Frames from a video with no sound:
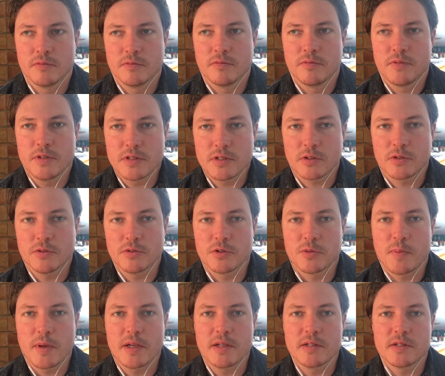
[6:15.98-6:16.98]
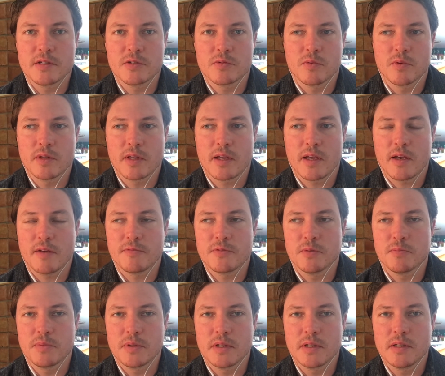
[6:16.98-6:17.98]
physical spaces where they have to
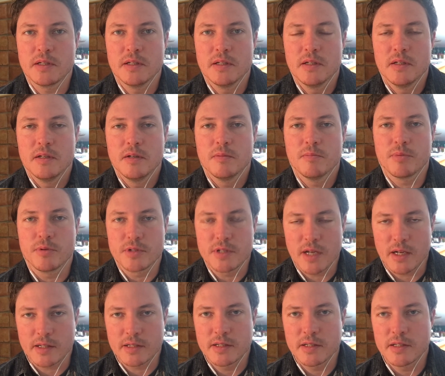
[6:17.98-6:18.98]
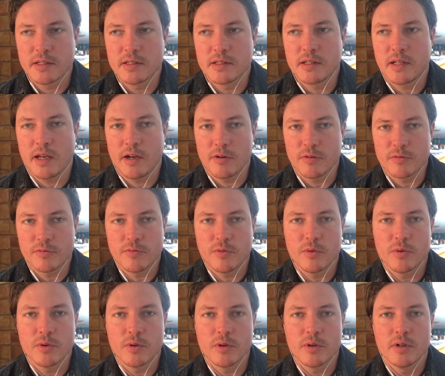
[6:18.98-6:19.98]
be protected, cared
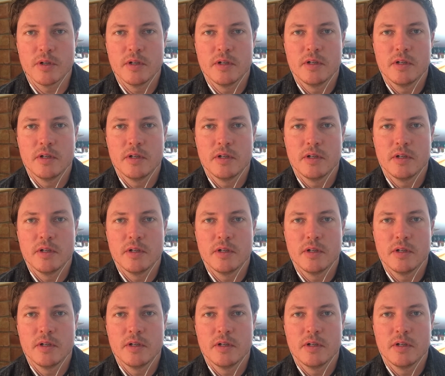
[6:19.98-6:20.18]
for,